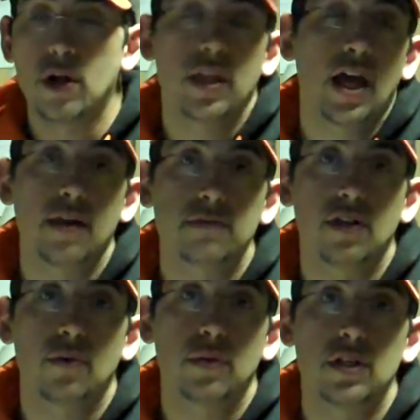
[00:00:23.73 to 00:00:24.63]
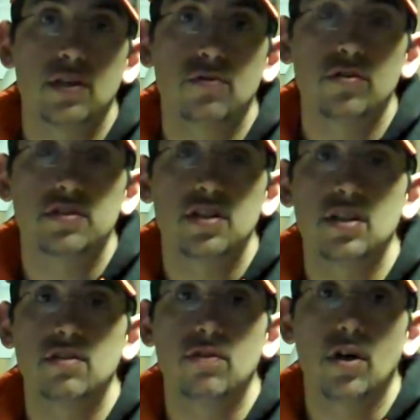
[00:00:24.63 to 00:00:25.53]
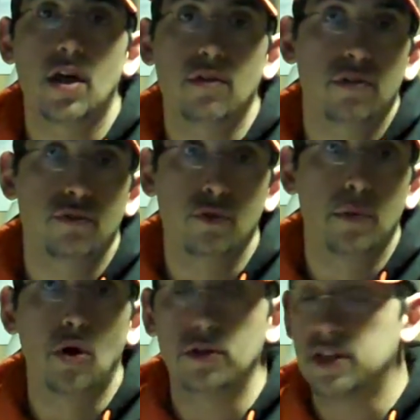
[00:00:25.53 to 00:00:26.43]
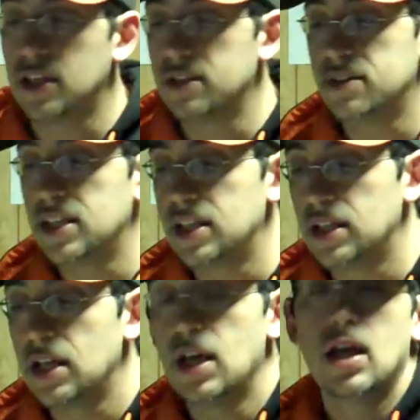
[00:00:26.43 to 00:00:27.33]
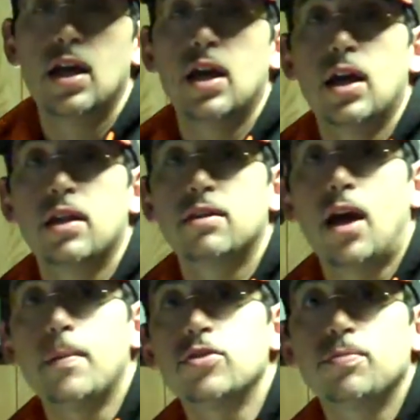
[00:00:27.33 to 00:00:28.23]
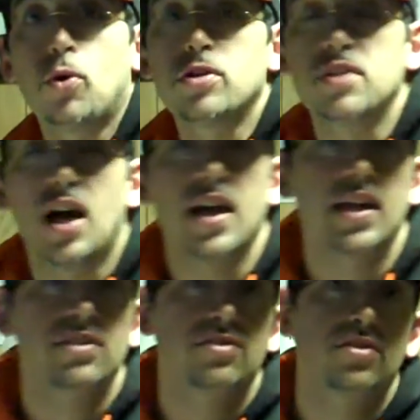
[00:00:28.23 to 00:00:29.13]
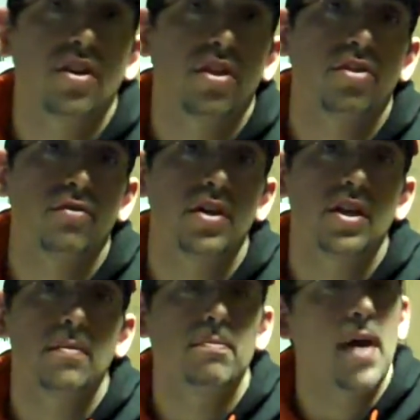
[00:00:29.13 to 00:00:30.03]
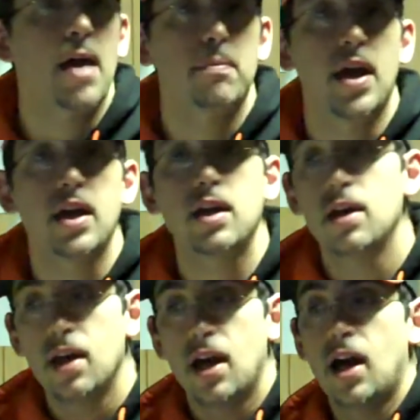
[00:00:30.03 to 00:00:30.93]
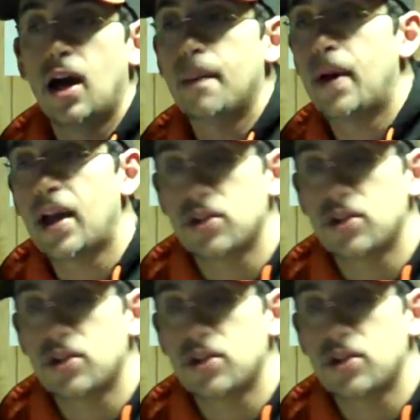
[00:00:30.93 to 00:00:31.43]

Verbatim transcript: one of the items that we did receive through Bolt is the Diamond Sports I X three Bat Pack. Uh, I